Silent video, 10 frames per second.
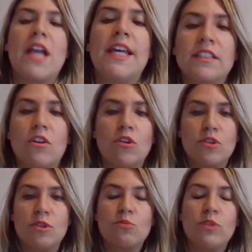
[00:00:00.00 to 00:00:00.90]
elect
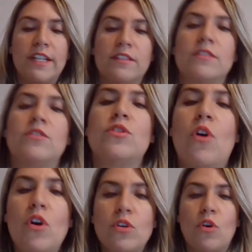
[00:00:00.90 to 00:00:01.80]
courses related to
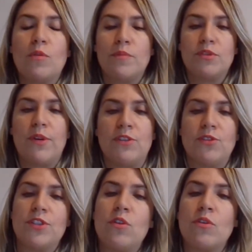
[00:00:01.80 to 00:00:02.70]
your computer
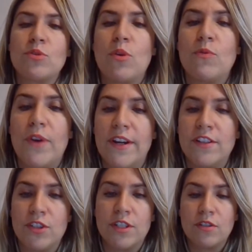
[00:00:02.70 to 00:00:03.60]
engineering or software
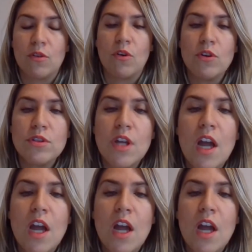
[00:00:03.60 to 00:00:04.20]
engineering course.